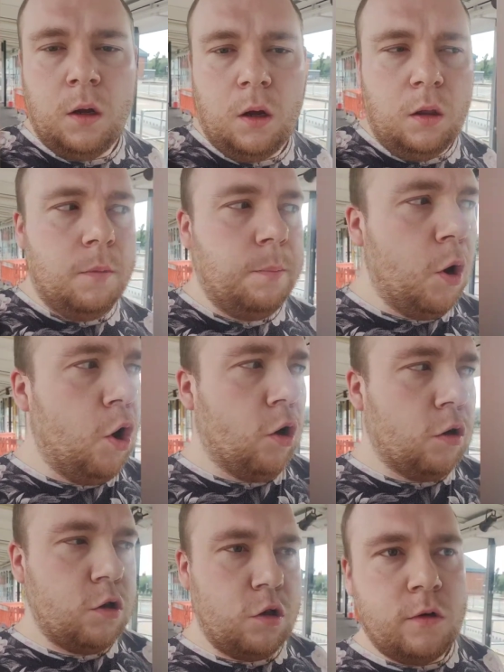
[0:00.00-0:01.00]
on the
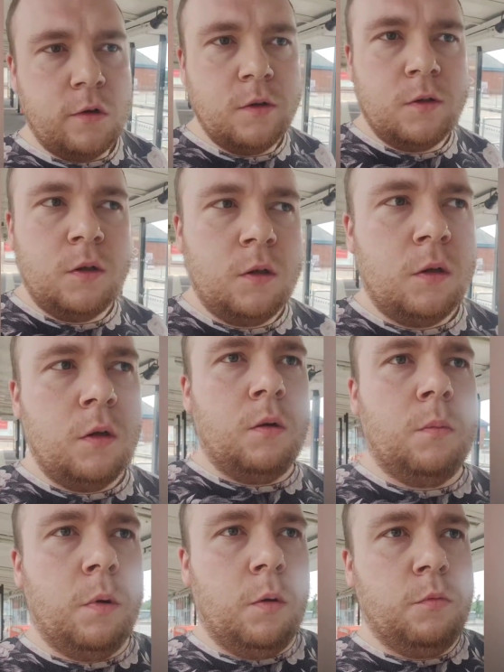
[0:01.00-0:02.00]
bus,
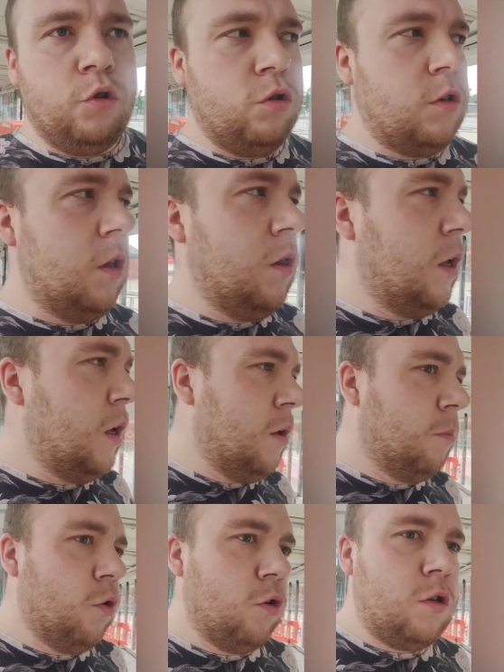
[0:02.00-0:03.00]
but I'm just in
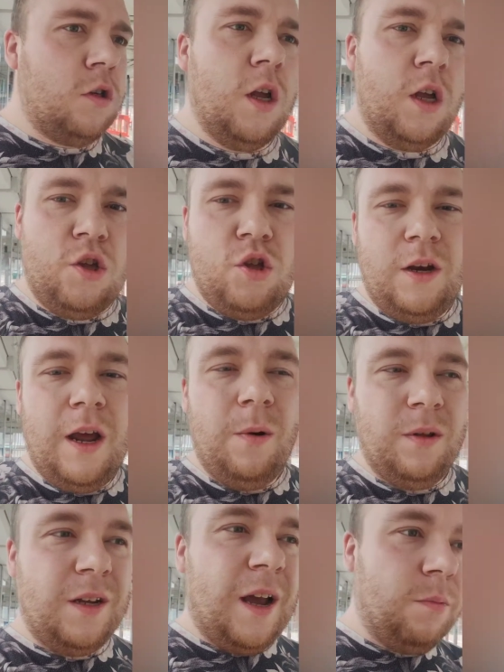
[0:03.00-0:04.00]
the bus station now.
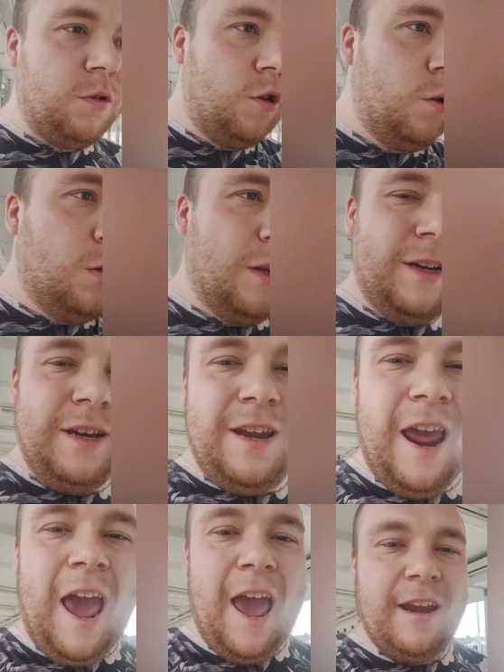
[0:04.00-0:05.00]
It's absolutely
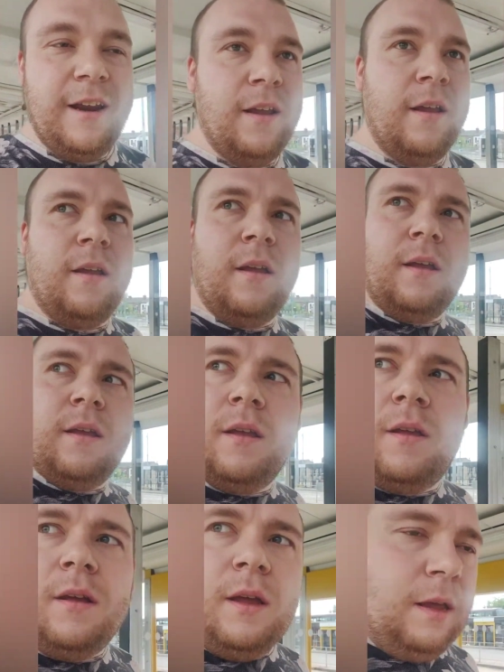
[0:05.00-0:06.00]
dead.
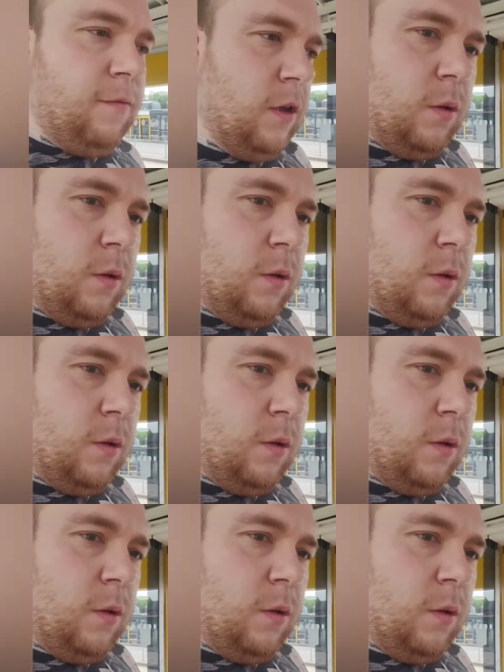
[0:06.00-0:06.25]
If